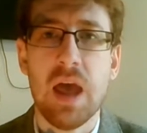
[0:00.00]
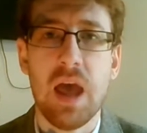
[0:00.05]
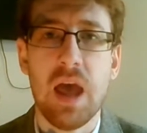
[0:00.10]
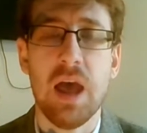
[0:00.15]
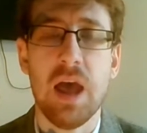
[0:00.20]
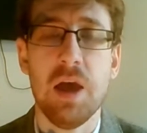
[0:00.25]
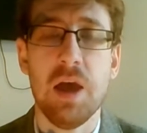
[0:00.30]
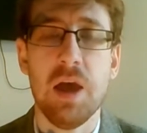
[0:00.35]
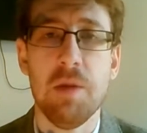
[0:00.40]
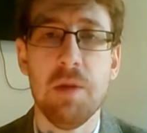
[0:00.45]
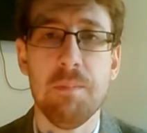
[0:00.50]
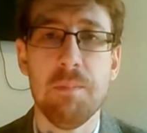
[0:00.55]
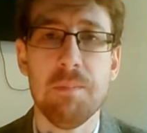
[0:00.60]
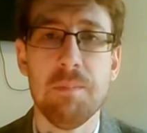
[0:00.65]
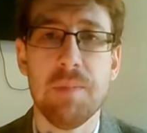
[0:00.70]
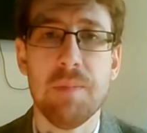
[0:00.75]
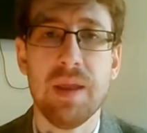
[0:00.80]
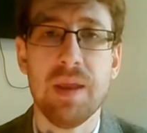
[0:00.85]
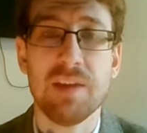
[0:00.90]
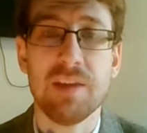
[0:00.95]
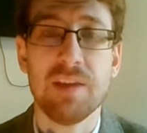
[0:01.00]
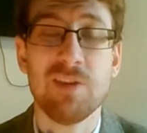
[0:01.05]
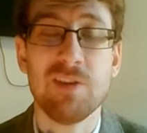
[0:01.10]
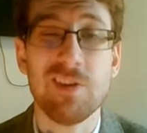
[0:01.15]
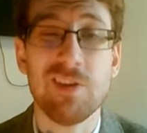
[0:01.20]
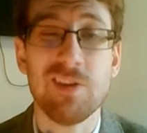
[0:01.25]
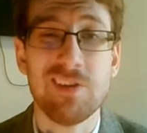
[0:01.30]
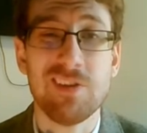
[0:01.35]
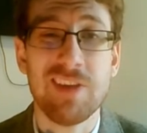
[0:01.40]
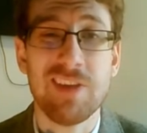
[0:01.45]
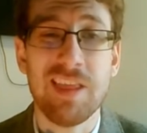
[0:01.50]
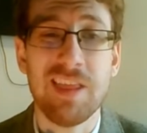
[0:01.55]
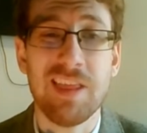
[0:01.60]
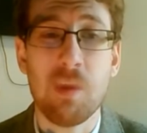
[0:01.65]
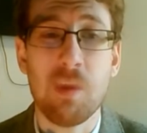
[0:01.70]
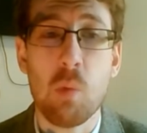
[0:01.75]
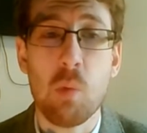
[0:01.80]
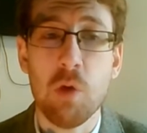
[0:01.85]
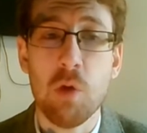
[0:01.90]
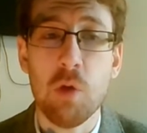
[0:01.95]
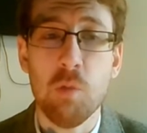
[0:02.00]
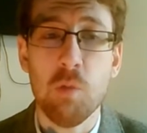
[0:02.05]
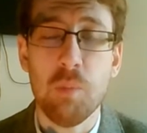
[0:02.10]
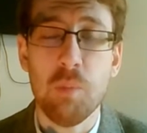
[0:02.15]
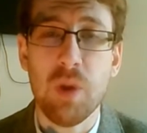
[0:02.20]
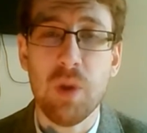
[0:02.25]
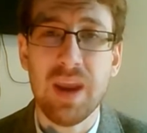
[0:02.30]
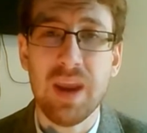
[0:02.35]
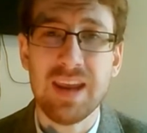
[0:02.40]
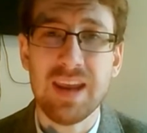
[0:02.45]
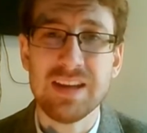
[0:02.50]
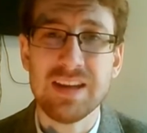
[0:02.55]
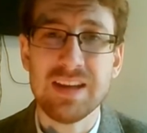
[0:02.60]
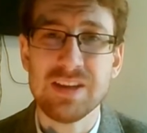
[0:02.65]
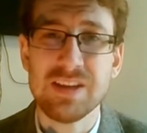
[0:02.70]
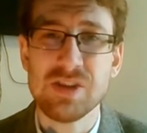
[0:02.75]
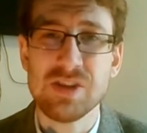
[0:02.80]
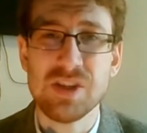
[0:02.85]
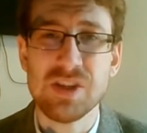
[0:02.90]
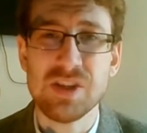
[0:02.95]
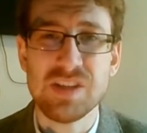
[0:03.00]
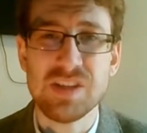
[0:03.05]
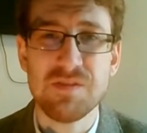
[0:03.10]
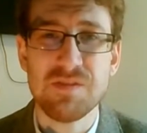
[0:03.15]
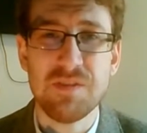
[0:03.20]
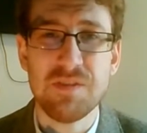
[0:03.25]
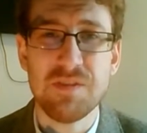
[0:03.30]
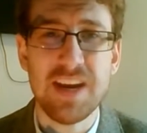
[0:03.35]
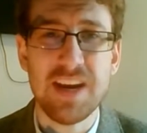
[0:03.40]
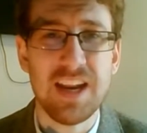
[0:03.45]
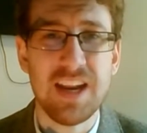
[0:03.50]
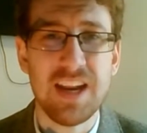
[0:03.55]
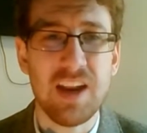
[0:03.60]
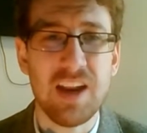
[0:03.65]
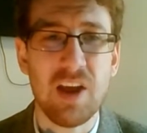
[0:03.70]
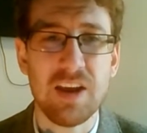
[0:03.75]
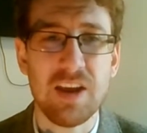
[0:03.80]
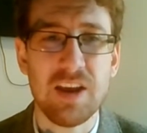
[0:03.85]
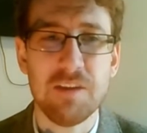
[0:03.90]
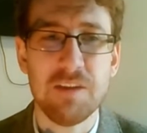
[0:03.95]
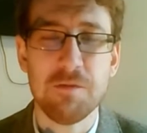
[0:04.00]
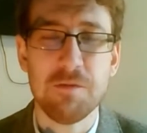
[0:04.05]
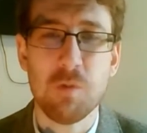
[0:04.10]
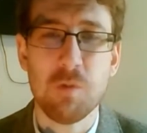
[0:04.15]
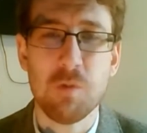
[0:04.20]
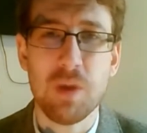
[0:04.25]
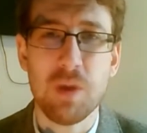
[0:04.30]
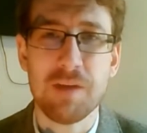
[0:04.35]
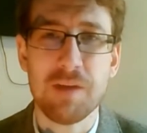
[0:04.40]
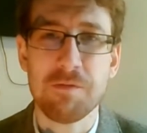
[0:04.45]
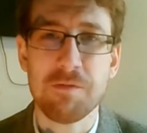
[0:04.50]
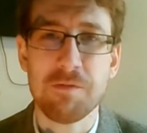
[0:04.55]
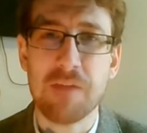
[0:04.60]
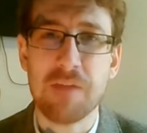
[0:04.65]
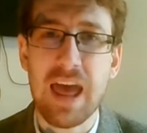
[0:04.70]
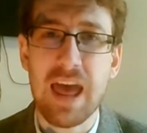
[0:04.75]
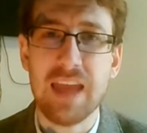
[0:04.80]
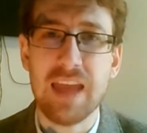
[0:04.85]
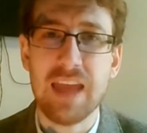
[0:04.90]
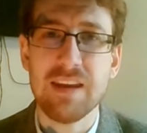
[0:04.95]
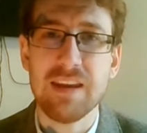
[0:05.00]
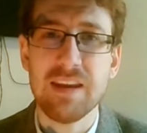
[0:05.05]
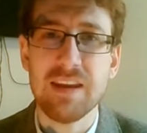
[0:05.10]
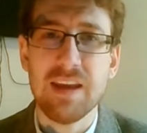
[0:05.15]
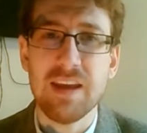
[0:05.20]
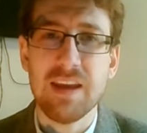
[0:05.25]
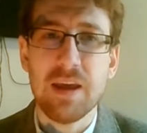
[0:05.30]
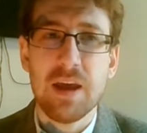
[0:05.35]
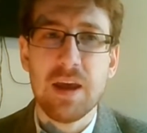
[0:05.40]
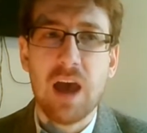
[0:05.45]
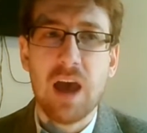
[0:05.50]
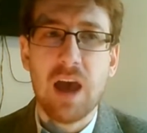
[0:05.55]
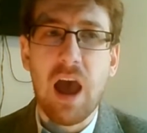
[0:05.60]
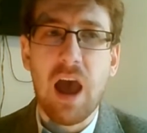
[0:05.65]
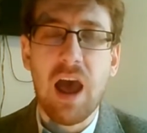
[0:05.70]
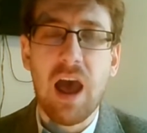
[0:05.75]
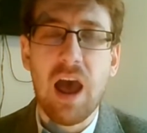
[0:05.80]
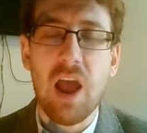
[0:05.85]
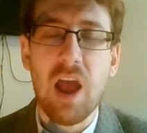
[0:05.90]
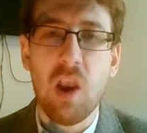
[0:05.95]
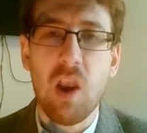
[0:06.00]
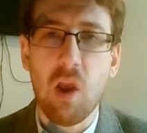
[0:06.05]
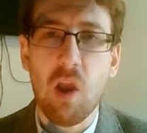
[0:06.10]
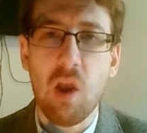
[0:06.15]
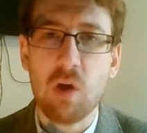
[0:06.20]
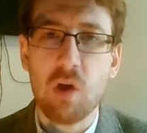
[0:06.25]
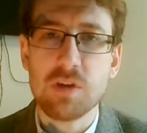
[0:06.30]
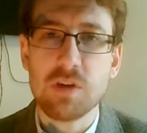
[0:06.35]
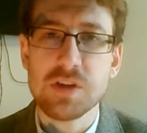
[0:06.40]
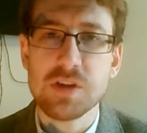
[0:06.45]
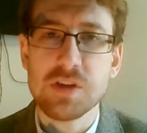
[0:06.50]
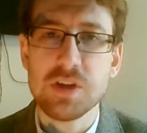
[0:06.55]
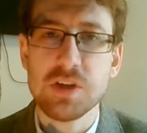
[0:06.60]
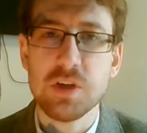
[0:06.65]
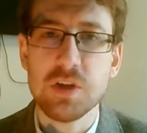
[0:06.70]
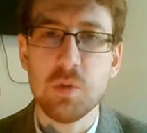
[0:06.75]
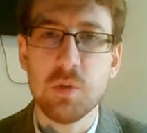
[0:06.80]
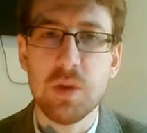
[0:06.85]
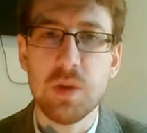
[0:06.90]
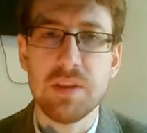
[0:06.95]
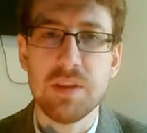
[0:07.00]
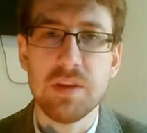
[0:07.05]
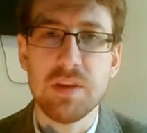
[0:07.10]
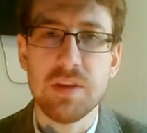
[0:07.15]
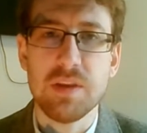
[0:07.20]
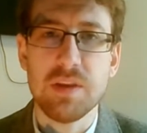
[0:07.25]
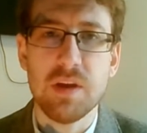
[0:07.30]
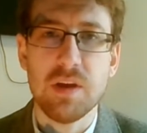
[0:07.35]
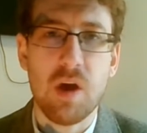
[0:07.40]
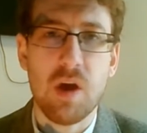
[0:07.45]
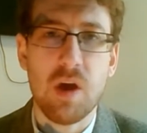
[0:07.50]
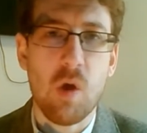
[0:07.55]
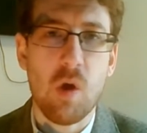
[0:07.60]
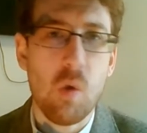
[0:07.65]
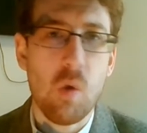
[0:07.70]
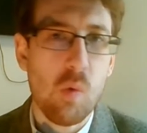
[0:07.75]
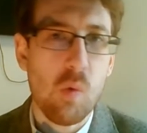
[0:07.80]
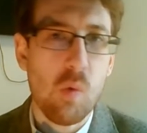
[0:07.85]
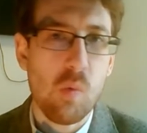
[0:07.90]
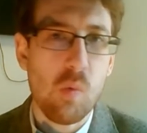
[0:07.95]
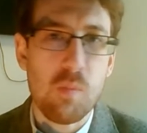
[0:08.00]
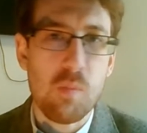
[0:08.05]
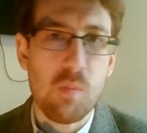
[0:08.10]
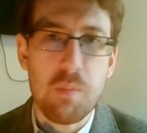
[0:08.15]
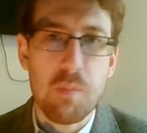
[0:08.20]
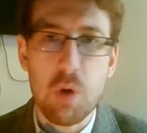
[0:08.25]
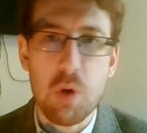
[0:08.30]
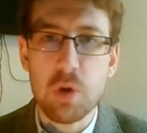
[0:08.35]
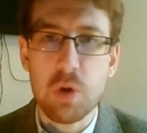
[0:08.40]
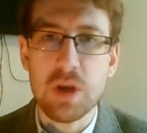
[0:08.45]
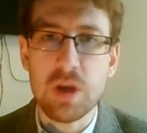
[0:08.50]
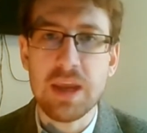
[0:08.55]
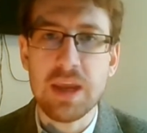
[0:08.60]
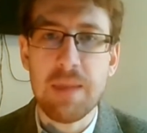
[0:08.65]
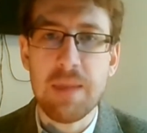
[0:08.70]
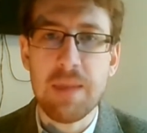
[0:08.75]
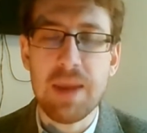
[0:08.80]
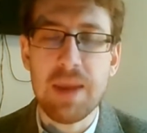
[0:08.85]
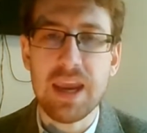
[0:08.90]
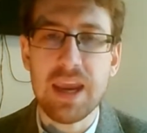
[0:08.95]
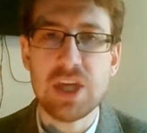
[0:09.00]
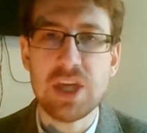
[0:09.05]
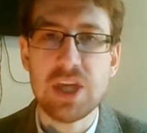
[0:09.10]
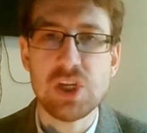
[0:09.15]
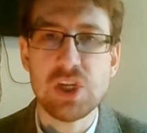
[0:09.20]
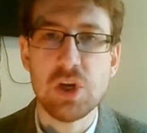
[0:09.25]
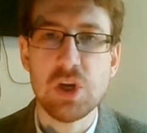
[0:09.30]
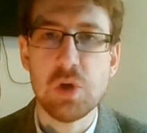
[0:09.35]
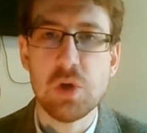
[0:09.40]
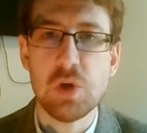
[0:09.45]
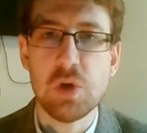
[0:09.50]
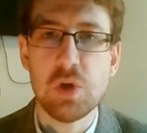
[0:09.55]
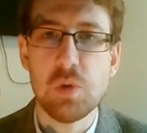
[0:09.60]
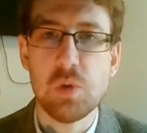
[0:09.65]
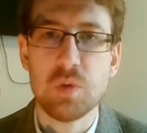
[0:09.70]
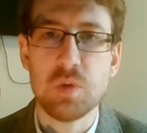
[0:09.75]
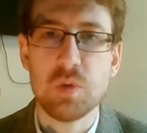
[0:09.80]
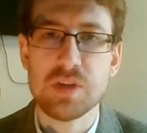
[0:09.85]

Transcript: Um, that's not to say they won't, but it, it's just feeling like it's falling flat a lot to do with the whole broken gimmick issue.